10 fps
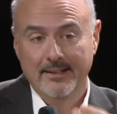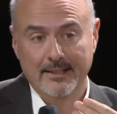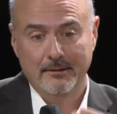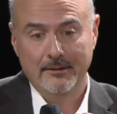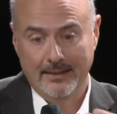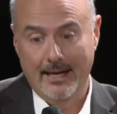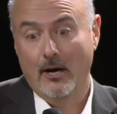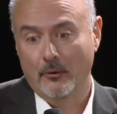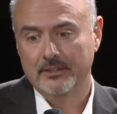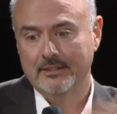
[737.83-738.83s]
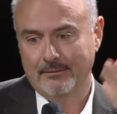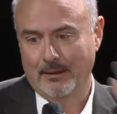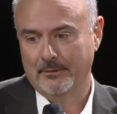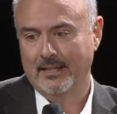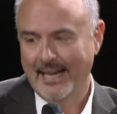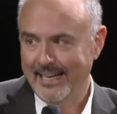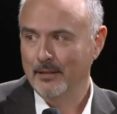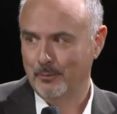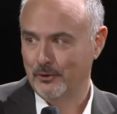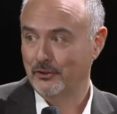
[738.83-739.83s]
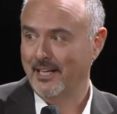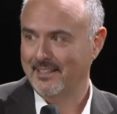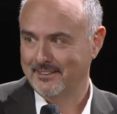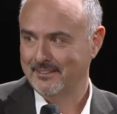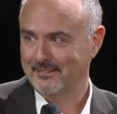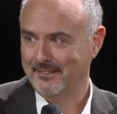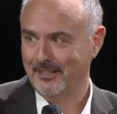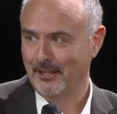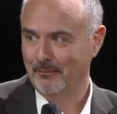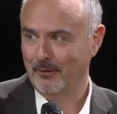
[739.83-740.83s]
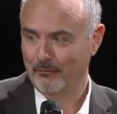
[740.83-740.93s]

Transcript: It now is up to 80% of